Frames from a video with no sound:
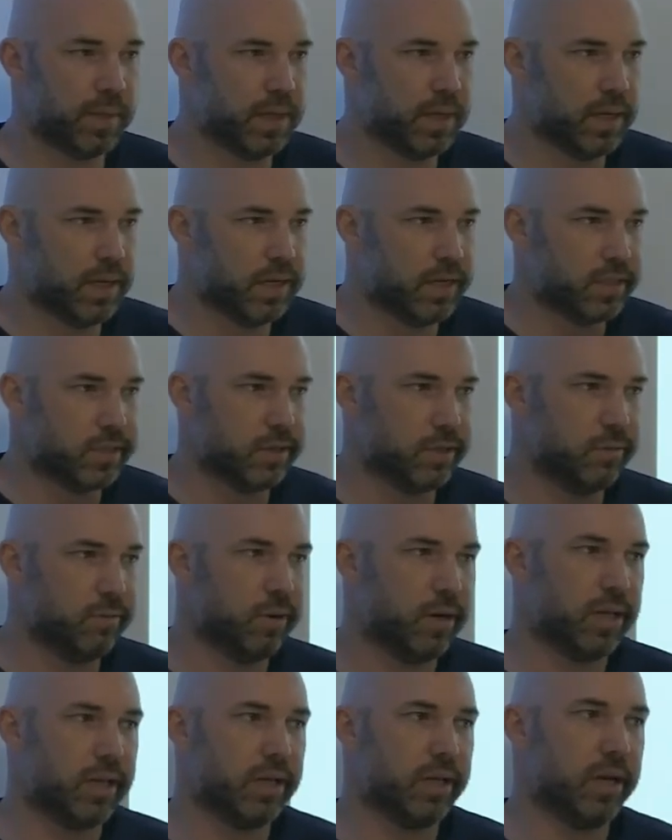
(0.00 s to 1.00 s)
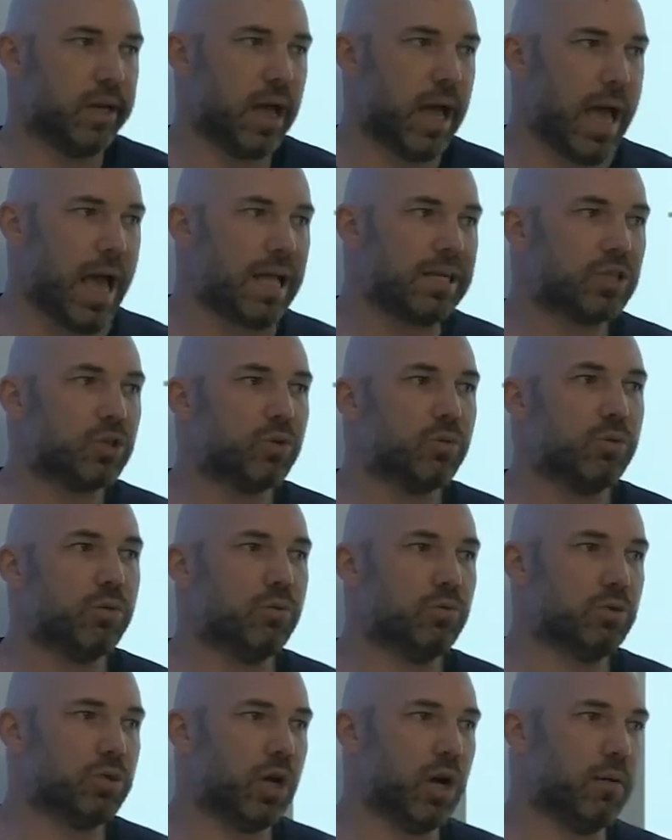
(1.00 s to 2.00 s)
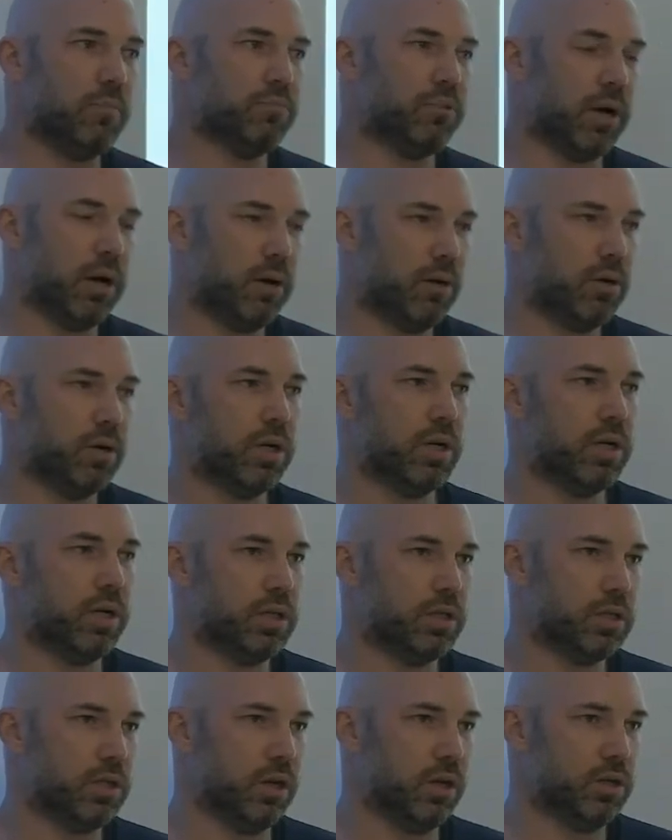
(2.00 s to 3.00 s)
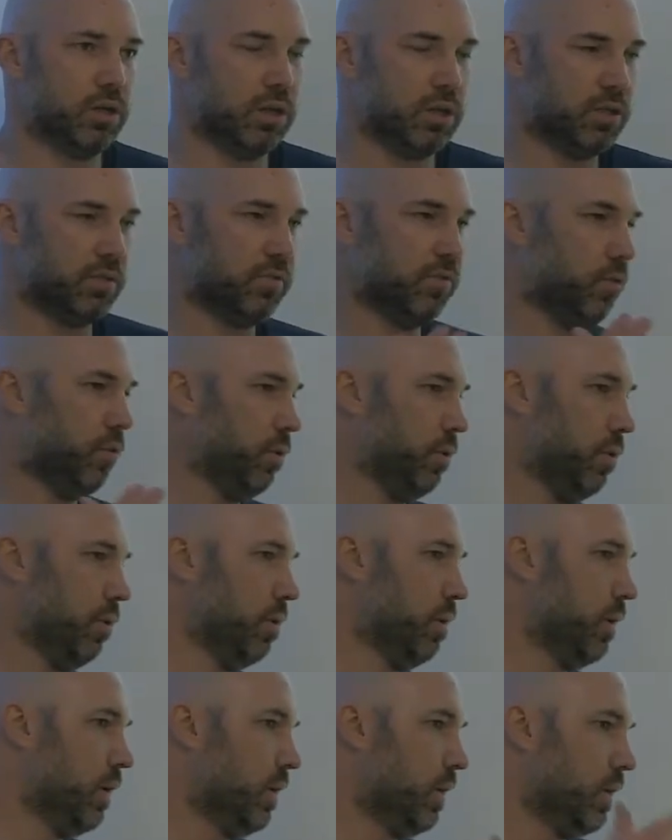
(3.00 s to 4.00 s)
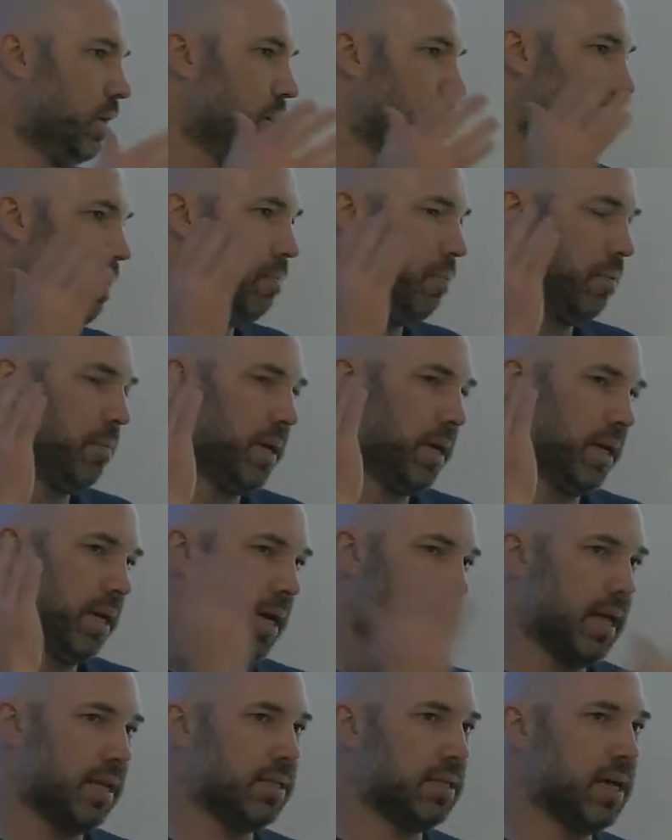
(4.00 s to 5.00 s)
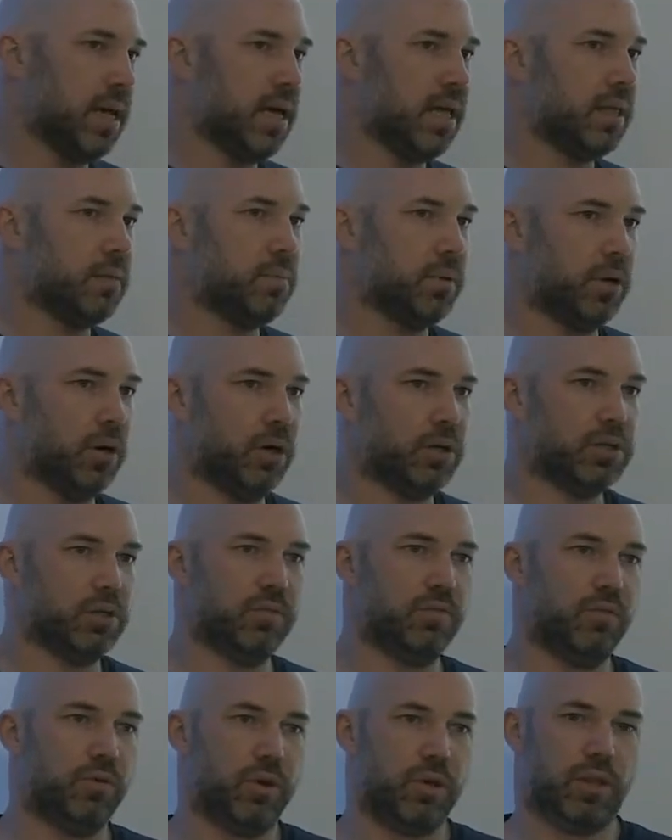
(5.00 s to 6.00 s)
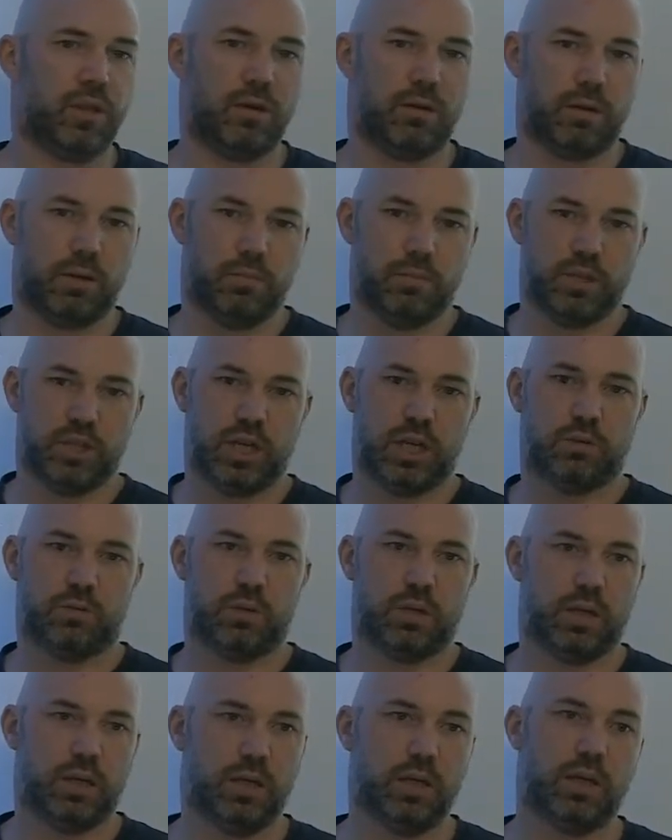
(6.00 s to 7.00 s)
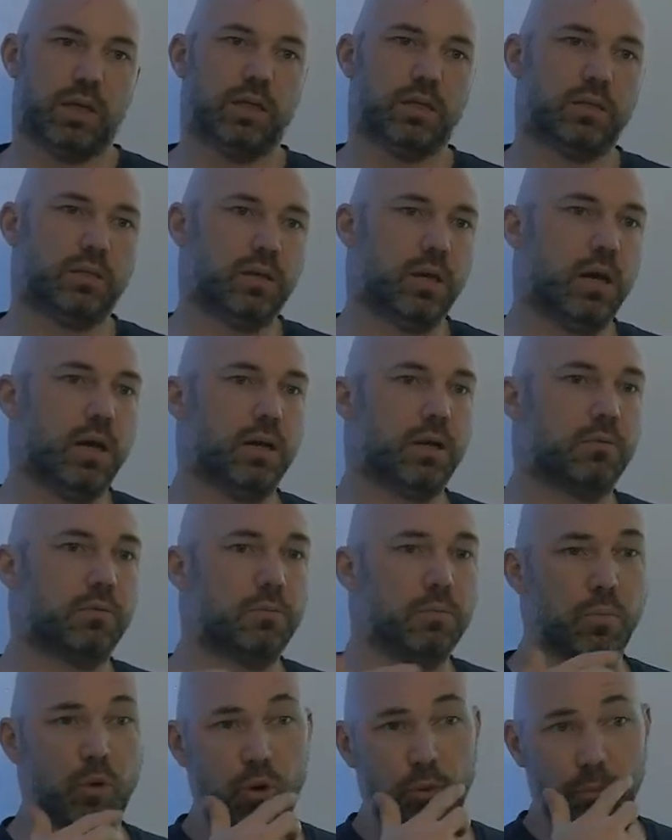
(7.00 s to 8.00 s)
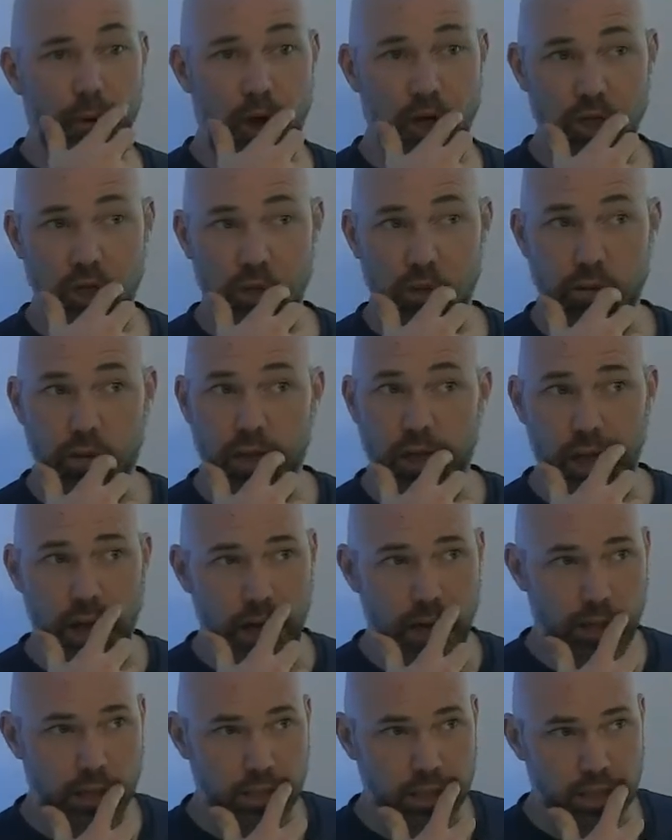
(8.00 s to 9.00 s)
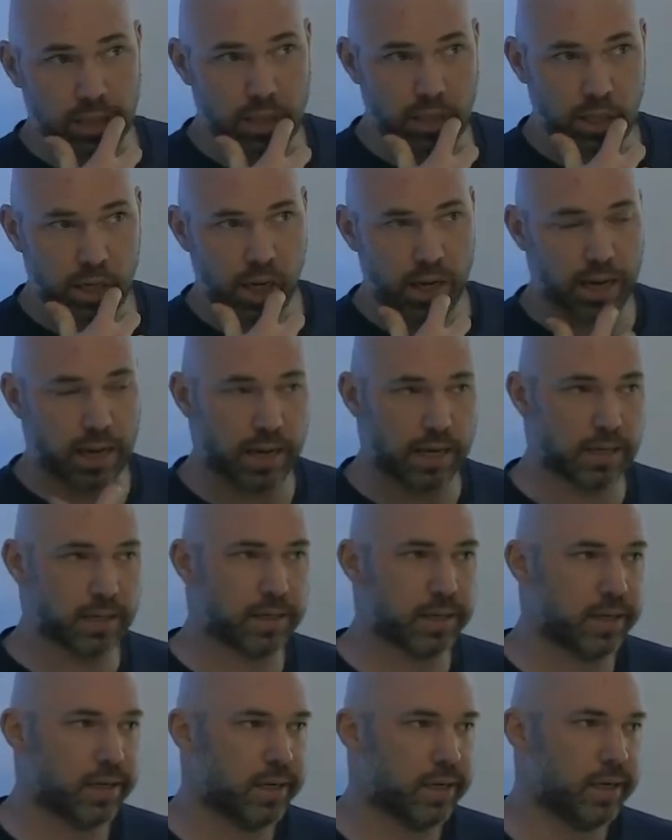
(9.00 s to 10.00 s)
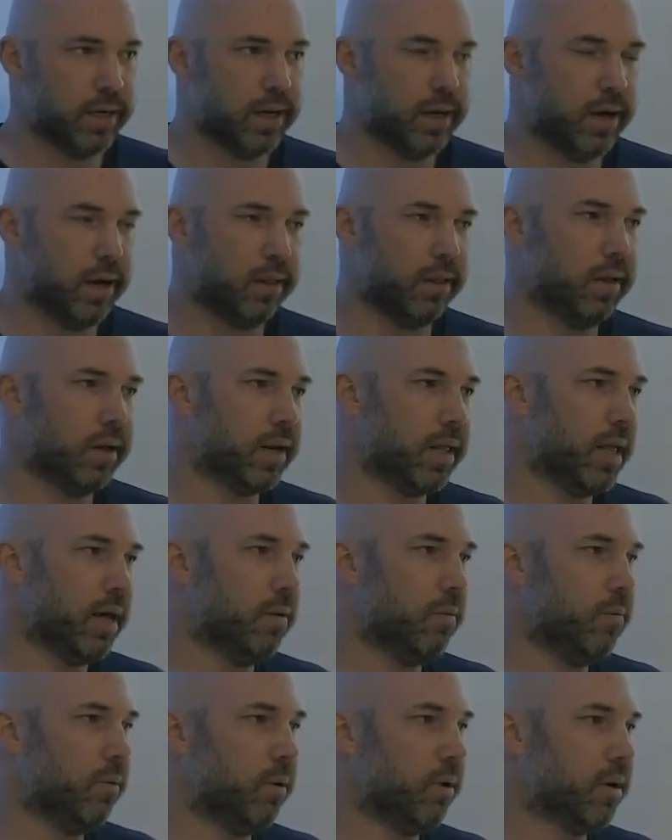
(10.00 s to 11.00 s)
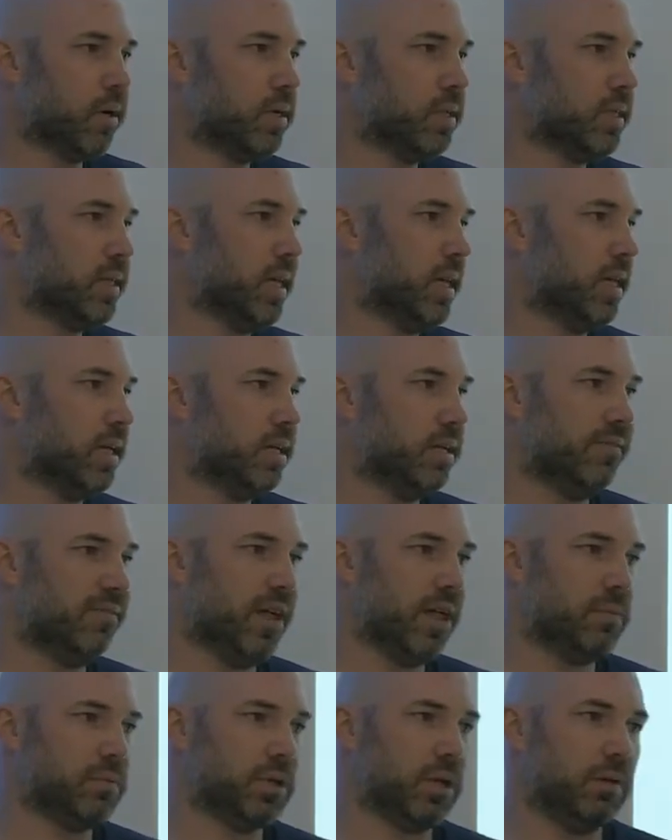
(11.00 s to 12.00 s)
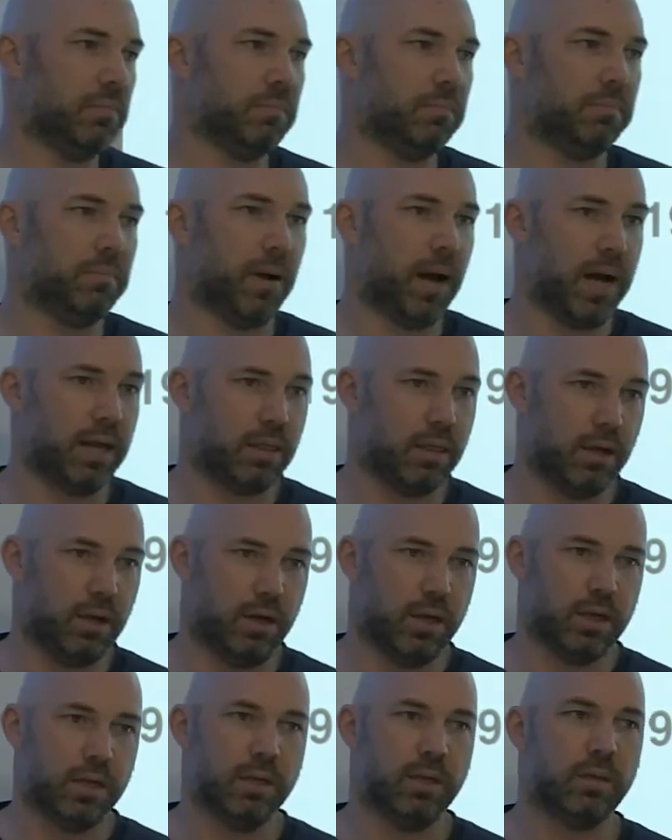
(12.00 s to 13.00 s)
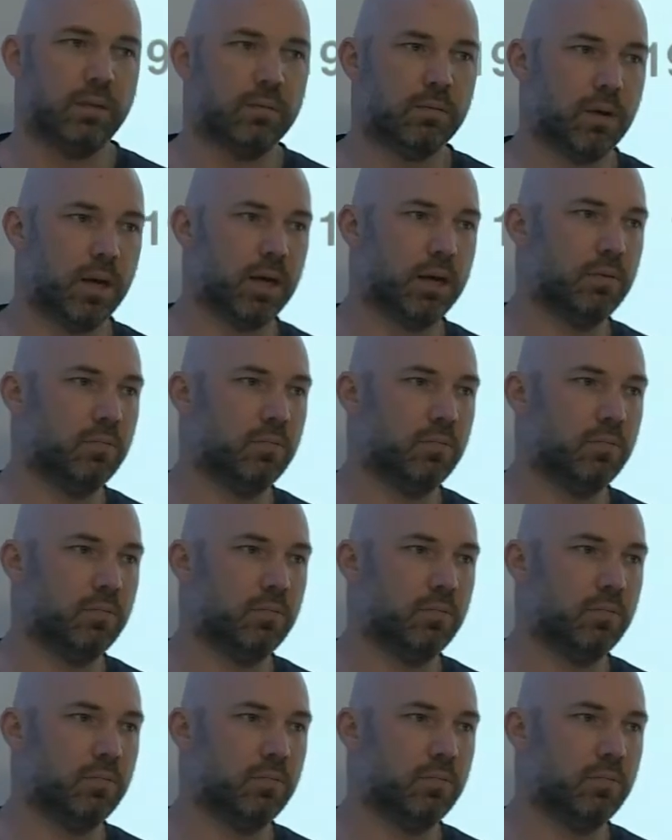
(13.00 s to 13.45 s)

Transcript: So one of the actual top priorities, not just for implementing NTETH, but also for Ethereum generally, is a more modular client. And a lot of that work is getting developed on Python, right?